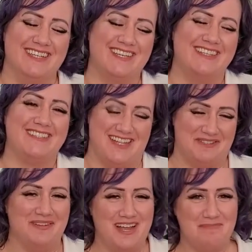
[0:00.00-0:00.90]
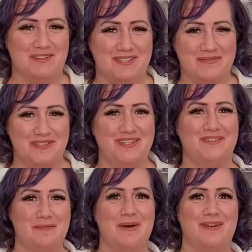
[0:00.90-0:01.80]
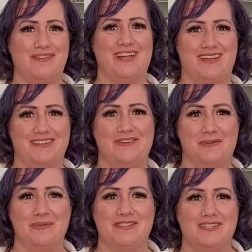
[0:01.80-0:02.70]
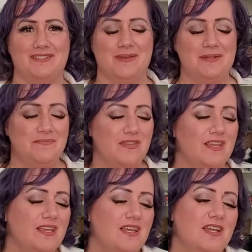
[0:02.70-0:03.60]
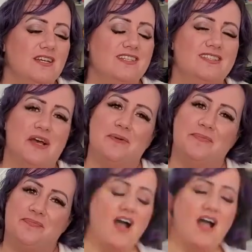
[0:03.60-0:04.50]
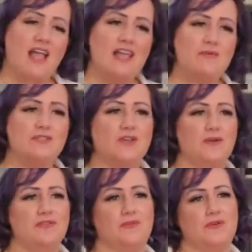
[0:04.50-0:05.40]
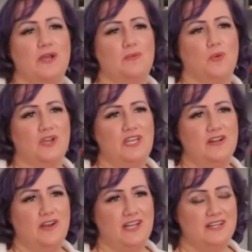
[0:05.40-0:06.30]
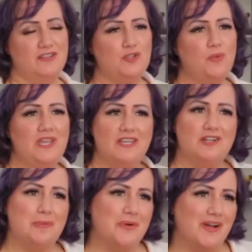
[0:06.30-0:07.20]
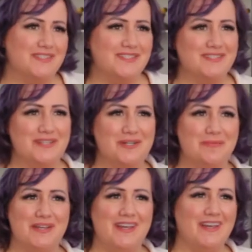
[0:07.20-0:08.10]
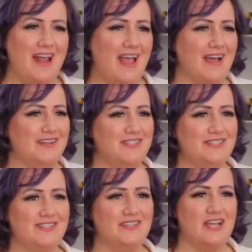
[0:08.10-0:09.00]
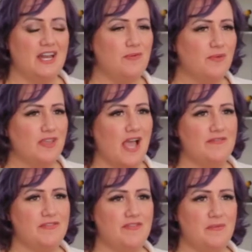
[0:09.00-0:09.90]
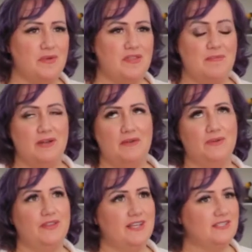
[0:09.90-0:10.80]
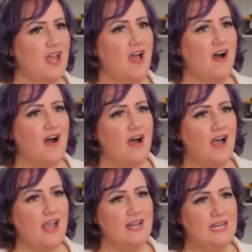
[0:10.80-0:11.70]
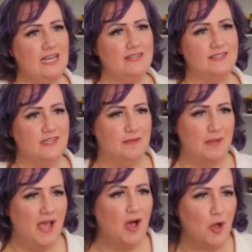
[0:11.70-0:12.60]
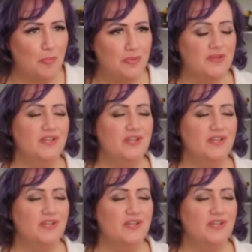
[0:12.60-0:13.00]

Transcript: Because that's what happens when you're the bottleneck in your own business, right? So I was going through and working on tweaking our process a little bit and just kind of really having fun with it. But I realized I need some help.